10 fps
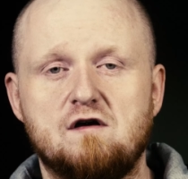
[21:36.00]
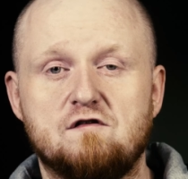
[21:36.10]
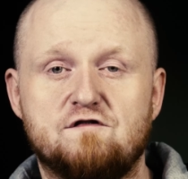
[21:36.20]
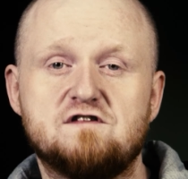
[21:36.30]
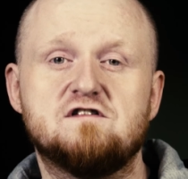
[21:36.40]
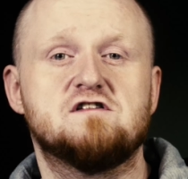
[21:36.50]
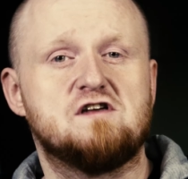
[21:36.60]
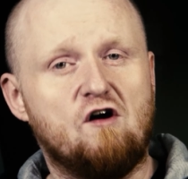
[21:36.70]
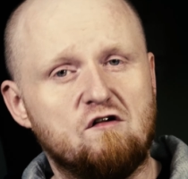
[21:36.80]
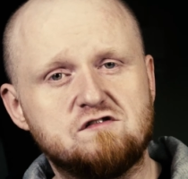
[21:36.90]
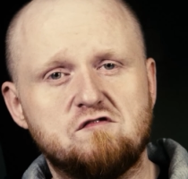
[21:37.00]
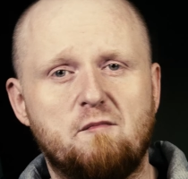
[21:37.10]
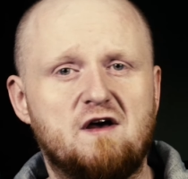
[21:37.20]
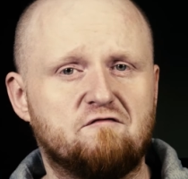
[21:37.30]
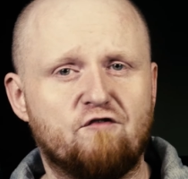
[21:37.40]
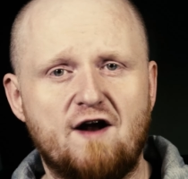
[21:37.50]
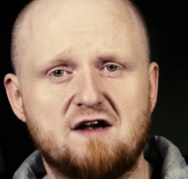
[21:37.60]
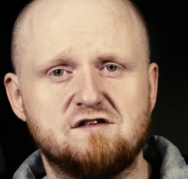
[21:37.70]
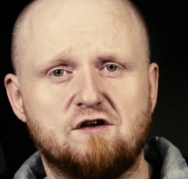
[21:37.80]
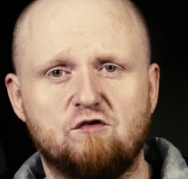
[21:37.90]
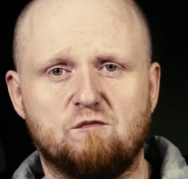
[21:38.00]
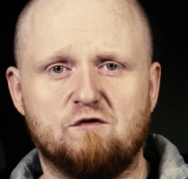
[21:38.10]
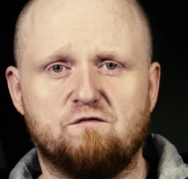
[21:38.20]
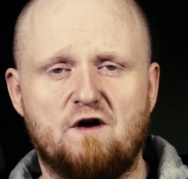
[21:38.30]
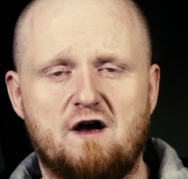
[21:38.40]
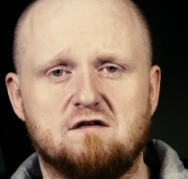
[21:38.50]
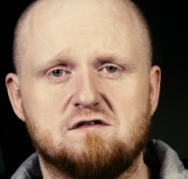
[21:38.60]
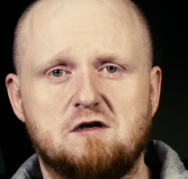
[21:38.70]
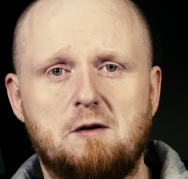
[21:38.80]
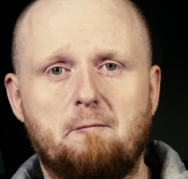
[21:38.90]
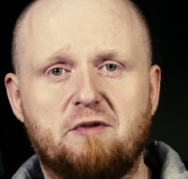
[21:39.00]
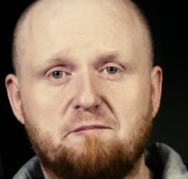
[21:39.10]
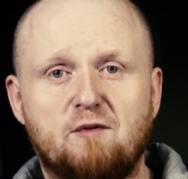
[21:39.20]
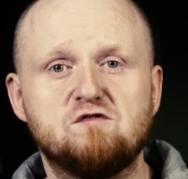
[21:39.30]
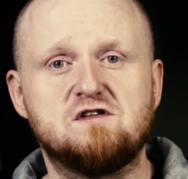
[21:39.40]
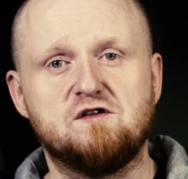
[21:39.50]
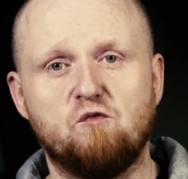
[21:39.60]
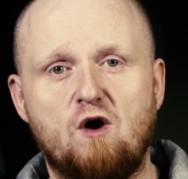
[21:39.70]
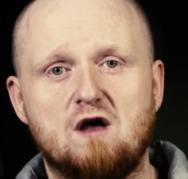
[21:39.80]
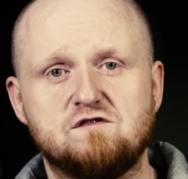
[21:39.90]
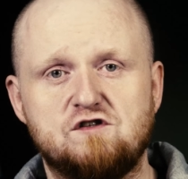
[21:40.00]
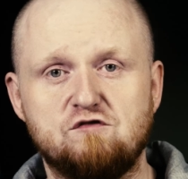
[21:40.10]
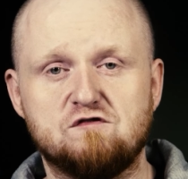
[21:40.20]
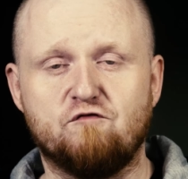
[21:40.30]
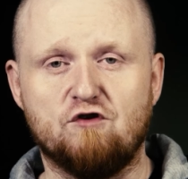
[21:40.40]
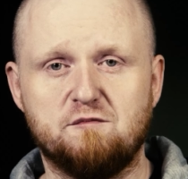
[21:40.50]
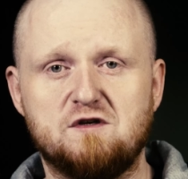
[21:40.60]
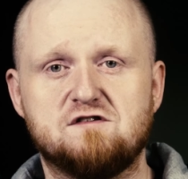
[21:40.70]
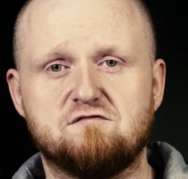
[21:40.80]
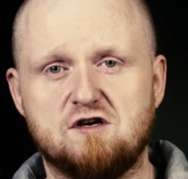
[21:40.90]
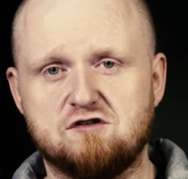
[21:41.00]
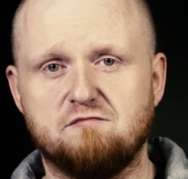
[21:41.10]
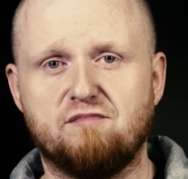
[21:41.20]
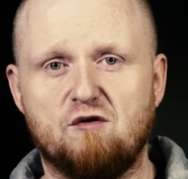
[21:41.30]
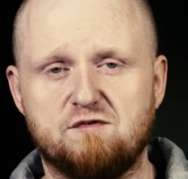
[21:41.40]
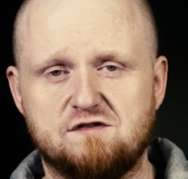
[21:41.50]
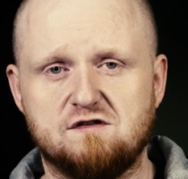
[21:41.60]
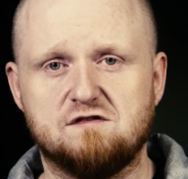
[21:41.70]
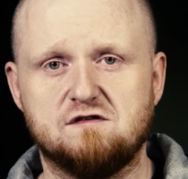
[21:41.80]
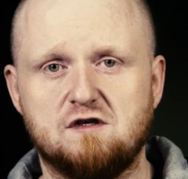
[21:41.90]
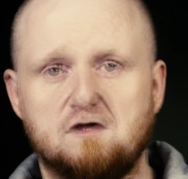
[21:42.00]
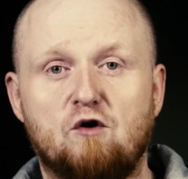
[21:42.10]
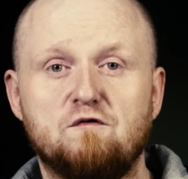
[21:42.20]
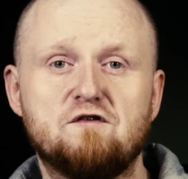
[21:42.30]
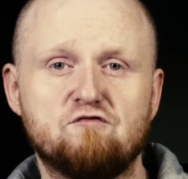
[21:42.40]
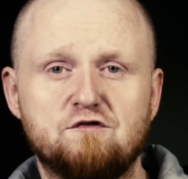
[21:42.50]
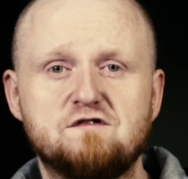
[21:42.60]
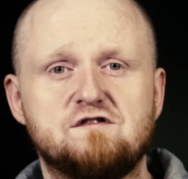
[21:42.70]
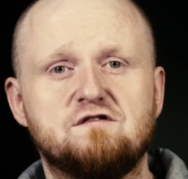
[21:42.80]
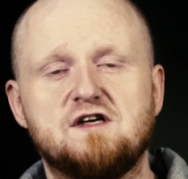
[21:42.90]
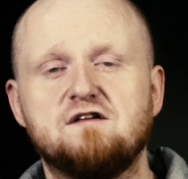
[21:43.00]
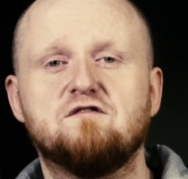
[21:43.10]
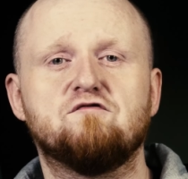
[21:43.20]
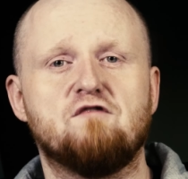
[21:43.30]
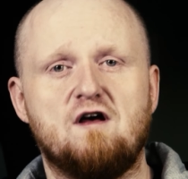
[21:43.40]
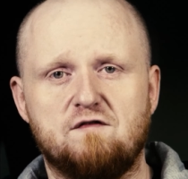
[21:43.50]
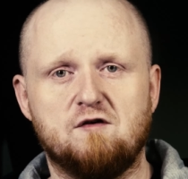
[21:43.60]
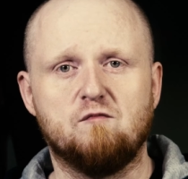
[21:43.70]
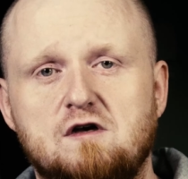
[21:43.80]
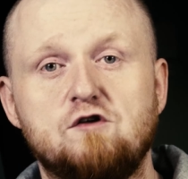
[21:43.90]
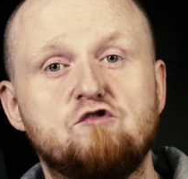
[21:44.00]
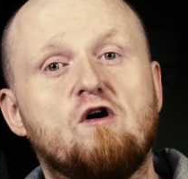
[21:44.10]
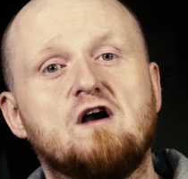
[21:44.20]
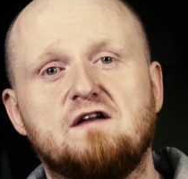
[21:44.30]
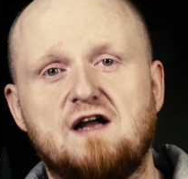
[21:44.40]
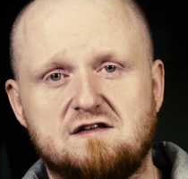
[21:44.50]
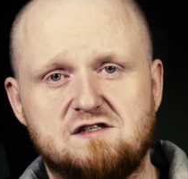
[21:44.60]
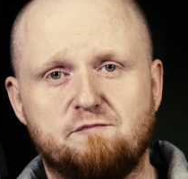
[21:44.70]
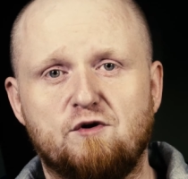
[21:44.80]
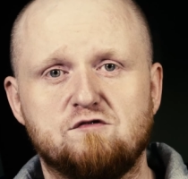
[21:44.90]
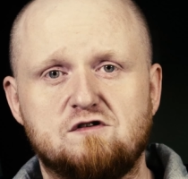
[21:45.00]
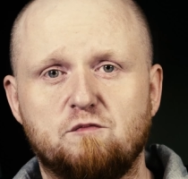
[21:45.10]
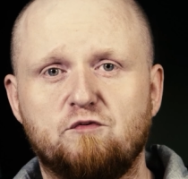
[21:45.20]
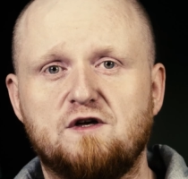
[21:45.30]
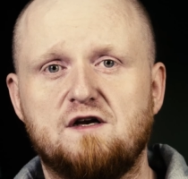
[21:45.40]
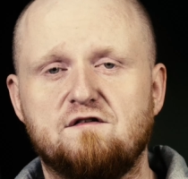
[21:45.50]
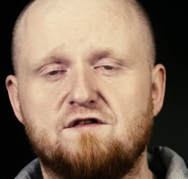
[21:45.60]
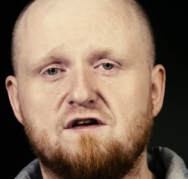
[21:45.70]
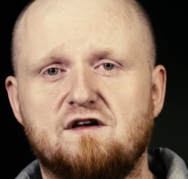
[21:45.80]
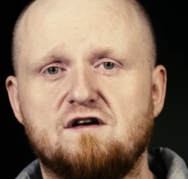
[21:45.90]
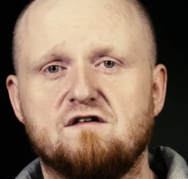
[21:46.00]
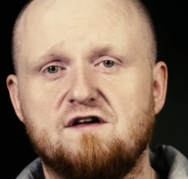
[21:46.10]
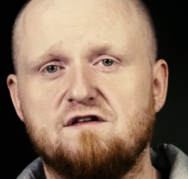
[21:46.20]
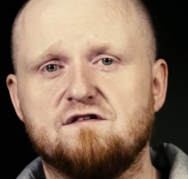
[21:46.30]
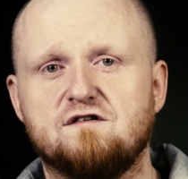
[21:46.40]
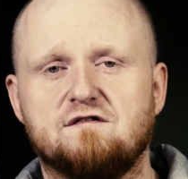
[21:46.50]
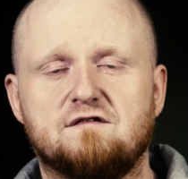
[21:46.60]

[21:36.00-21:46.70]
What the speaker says: This is also meant for executable files, but mostly the ones used for administration purposes. Only root is intended to run them. You are not supposed to put anything here either.